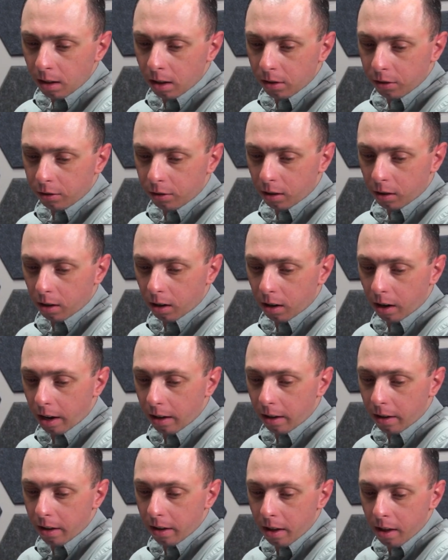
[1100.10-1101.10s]
Sure.
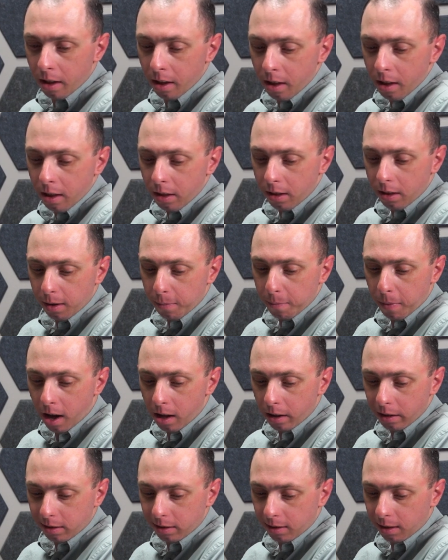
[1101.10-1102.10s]
The
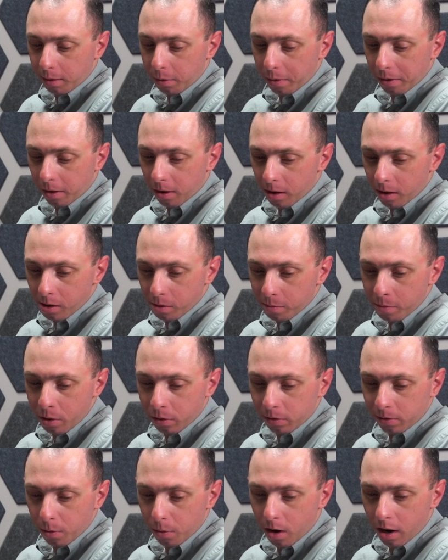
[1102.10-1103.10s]
policy we were all
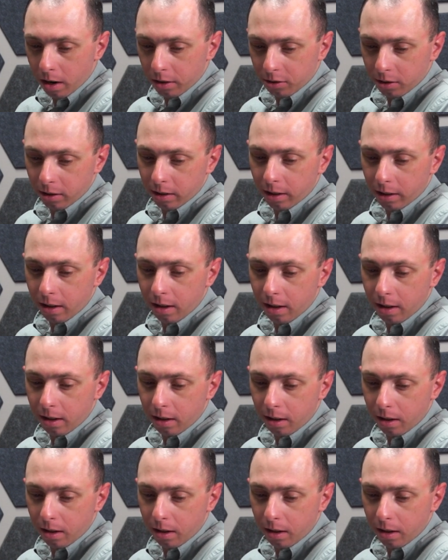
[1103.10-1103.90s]
most watching